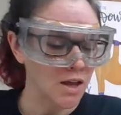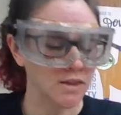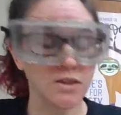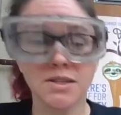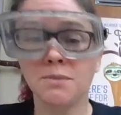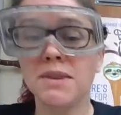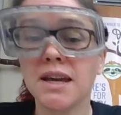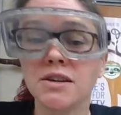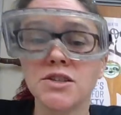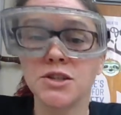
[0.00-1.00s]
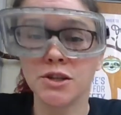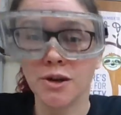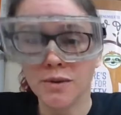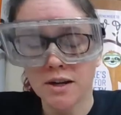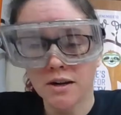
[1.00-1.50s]
There's something else to
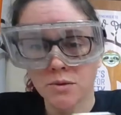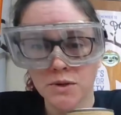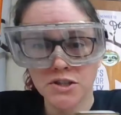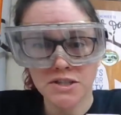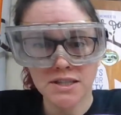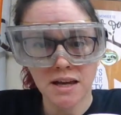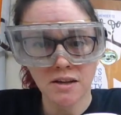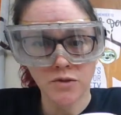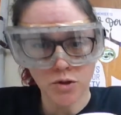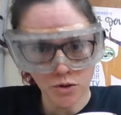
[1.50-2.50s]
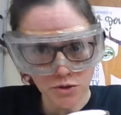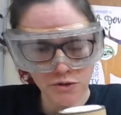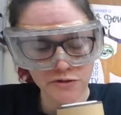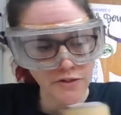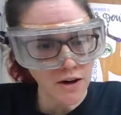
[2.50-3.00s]
know here, which is that if you go too
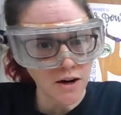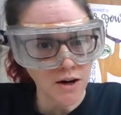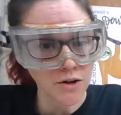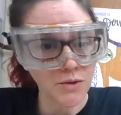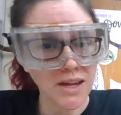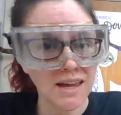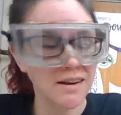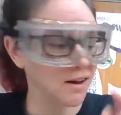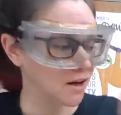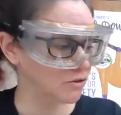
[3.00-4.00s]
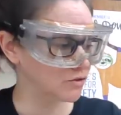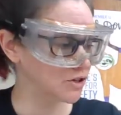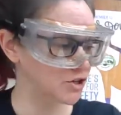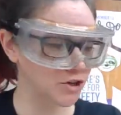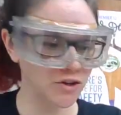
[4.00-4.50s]
far, you cannot
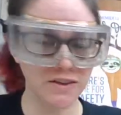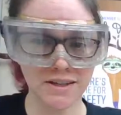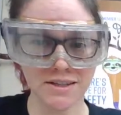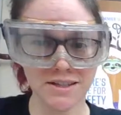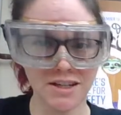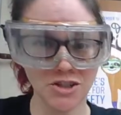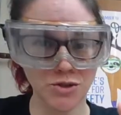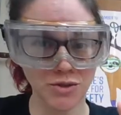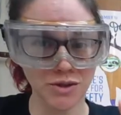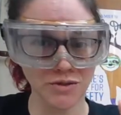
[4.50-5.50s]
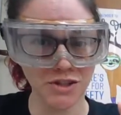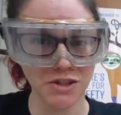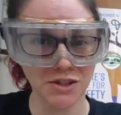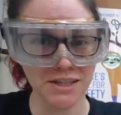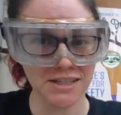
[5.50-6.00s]
return this into the
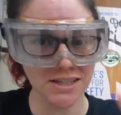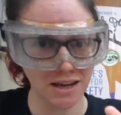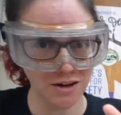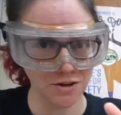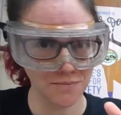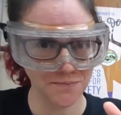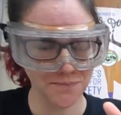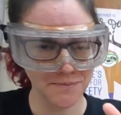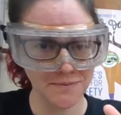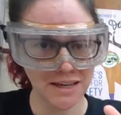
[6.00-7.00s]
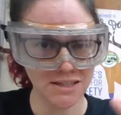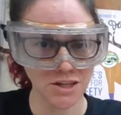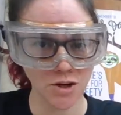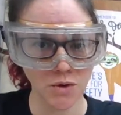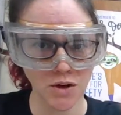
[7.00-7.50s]
original container. That's a
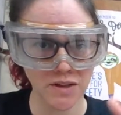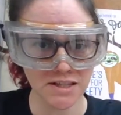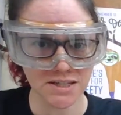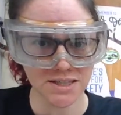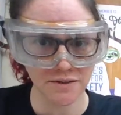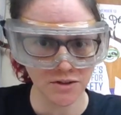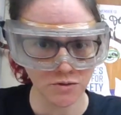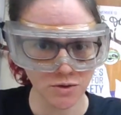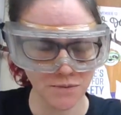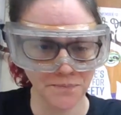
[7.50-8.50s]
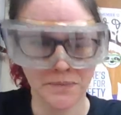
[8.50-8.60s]
no-no. That's a safety rule.